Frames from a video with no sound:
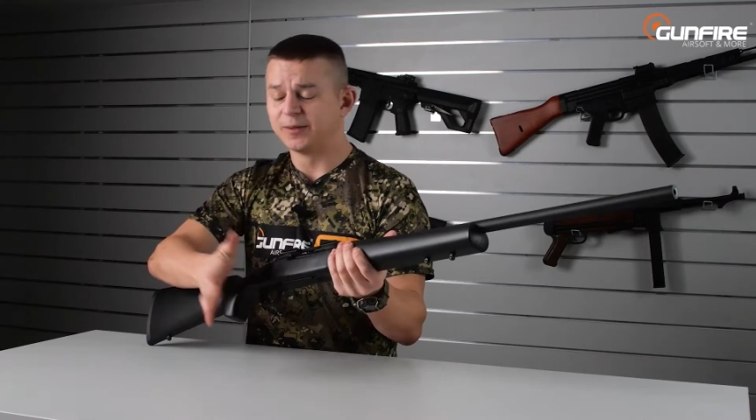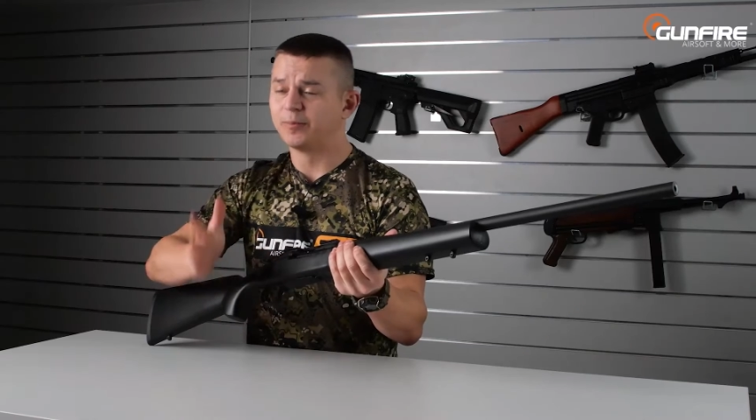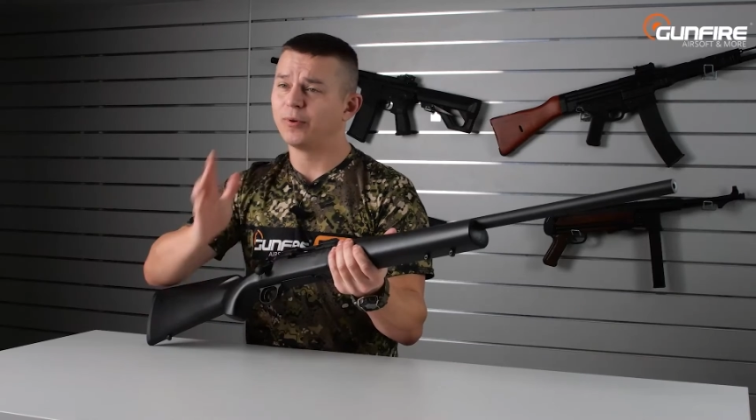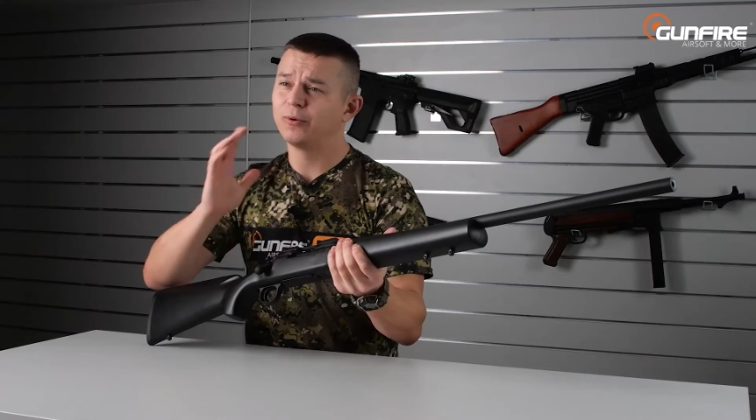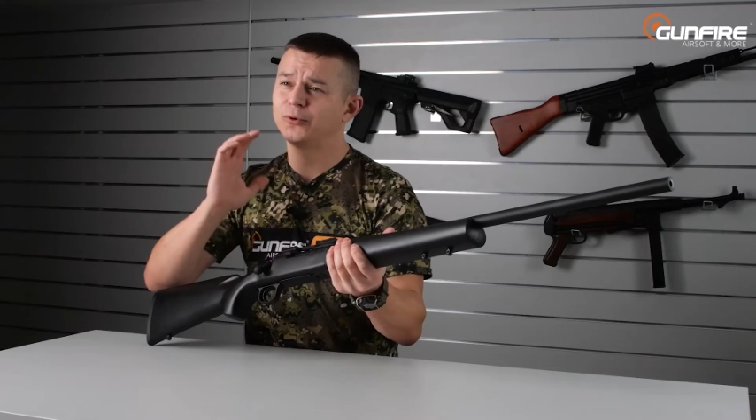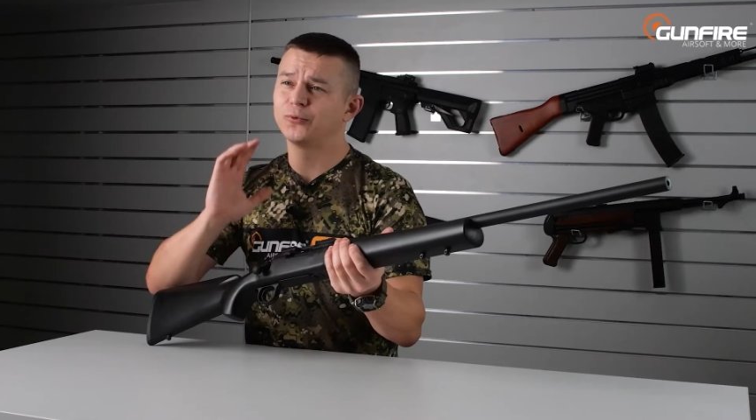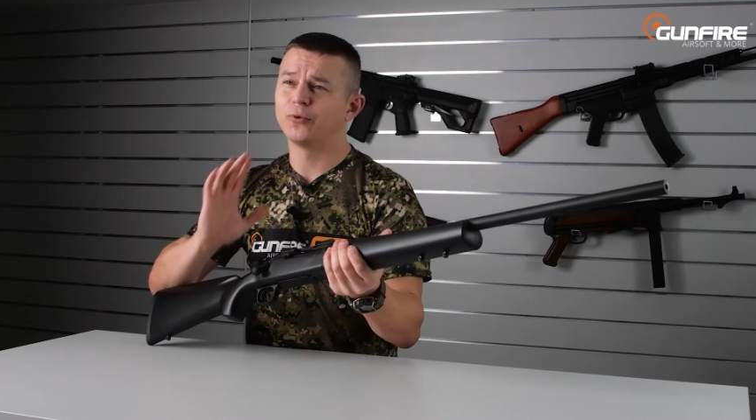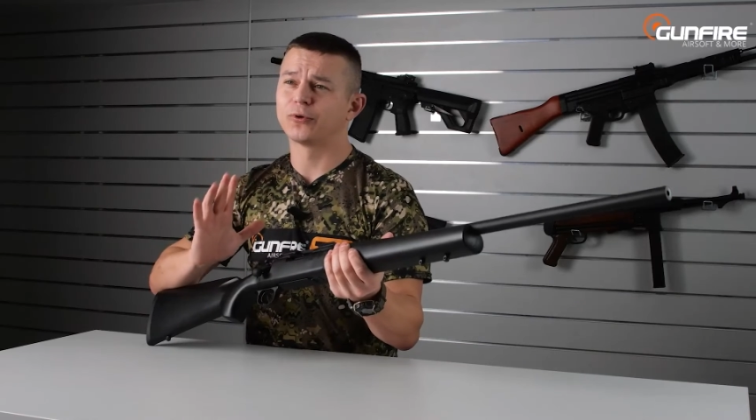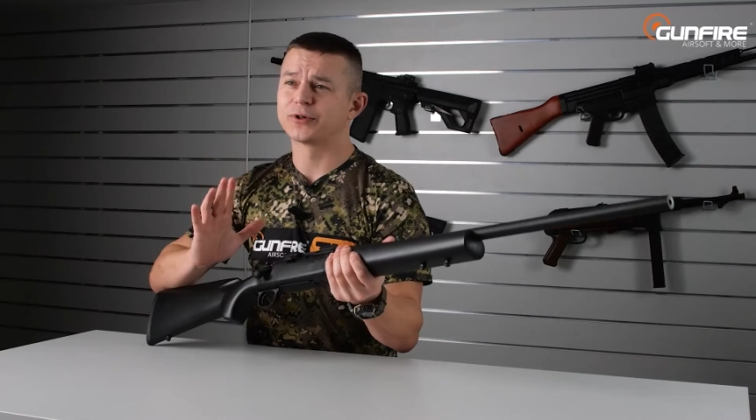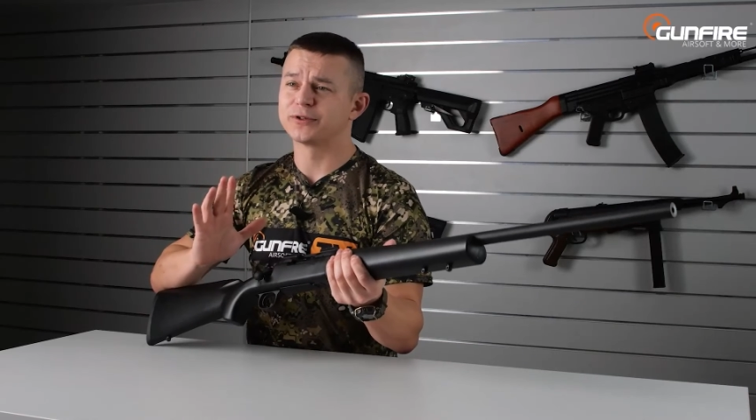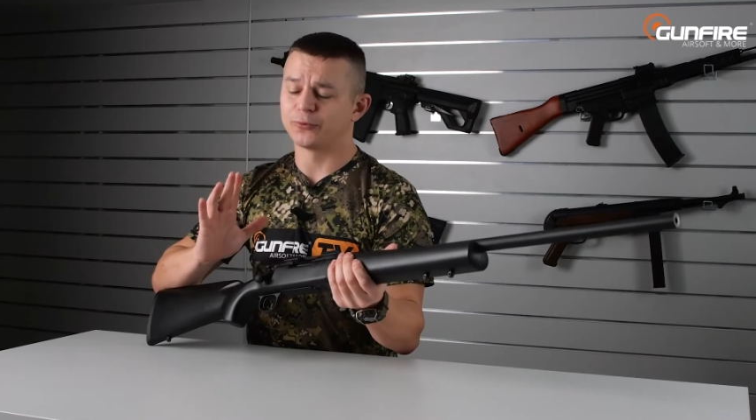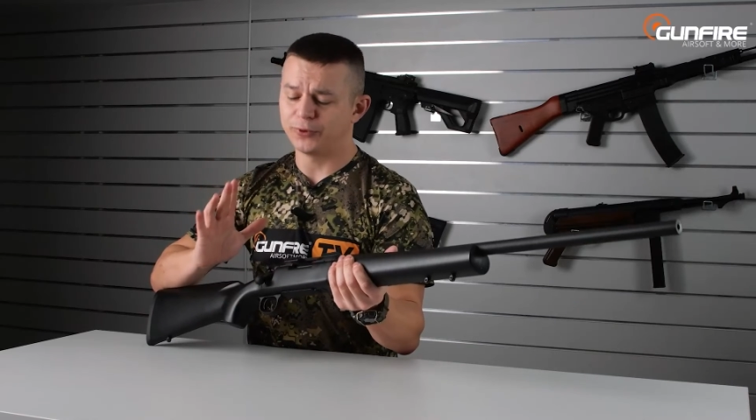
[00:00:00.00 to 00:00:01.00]
The bolt
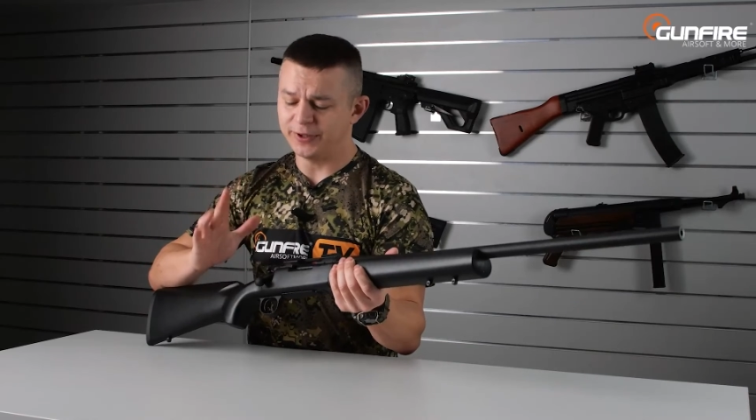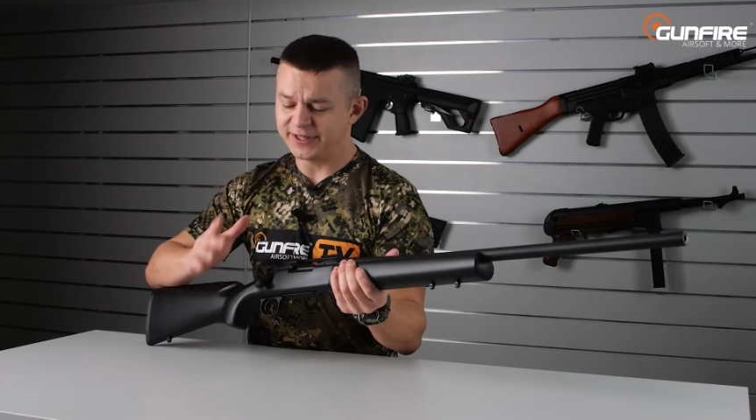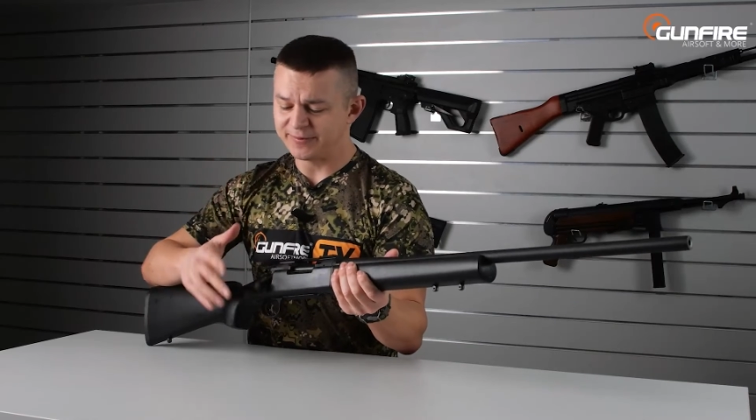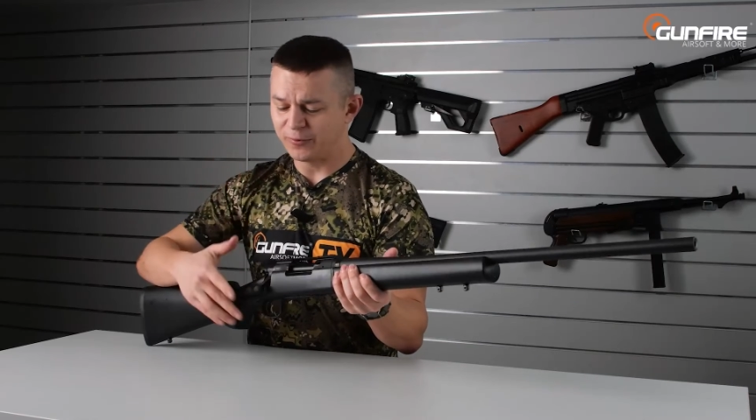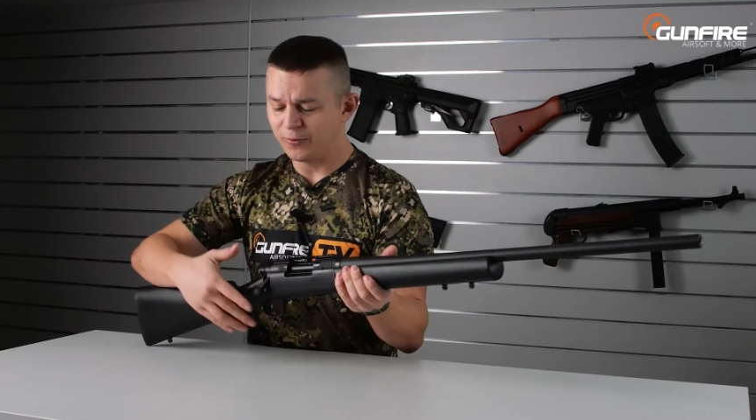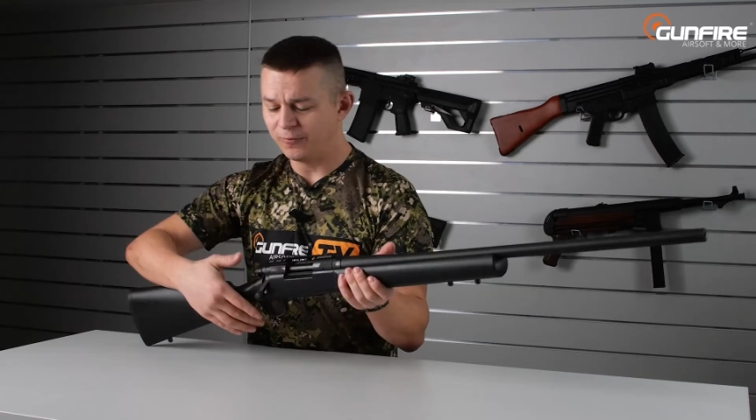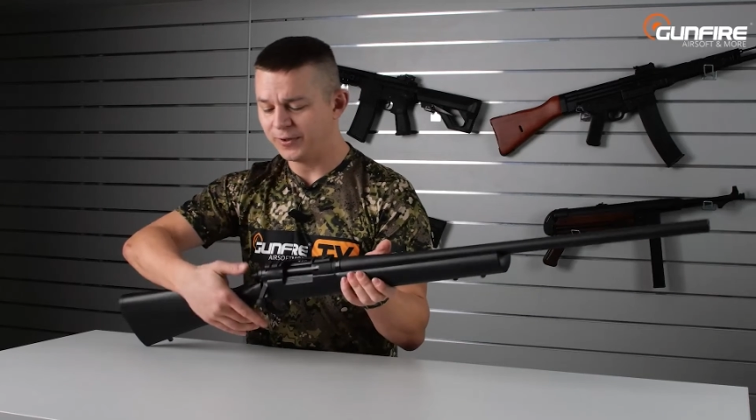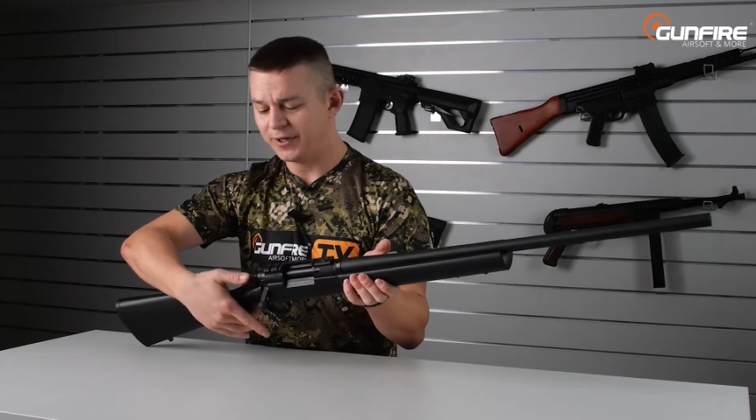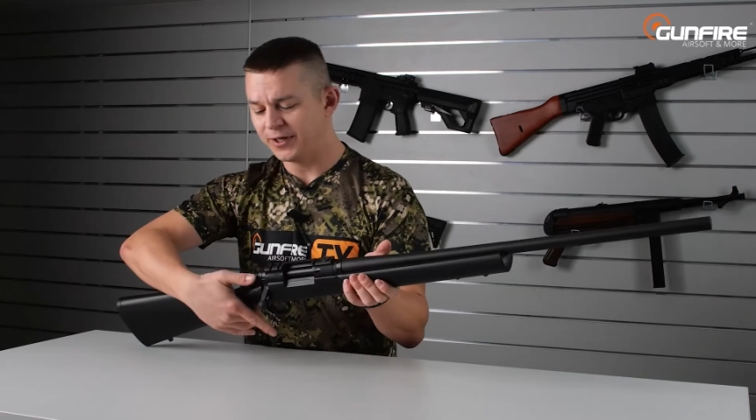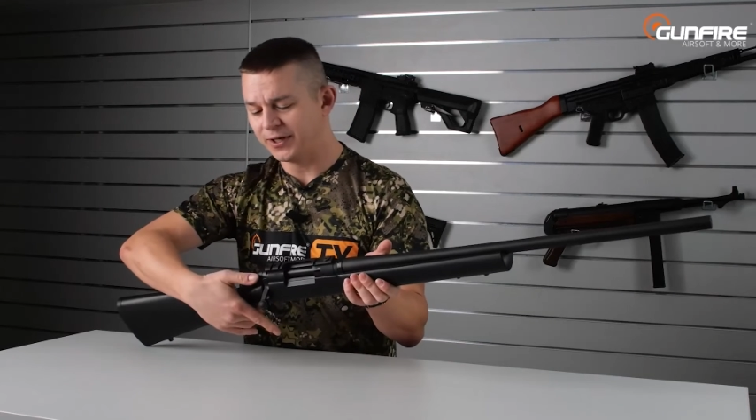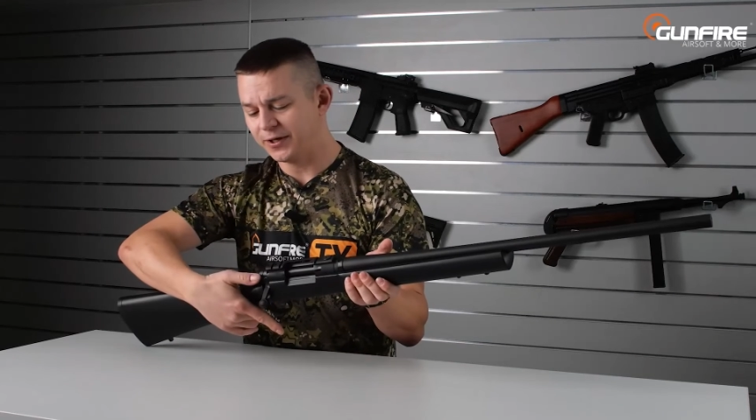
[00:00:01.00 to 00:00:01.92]
works really smoothly.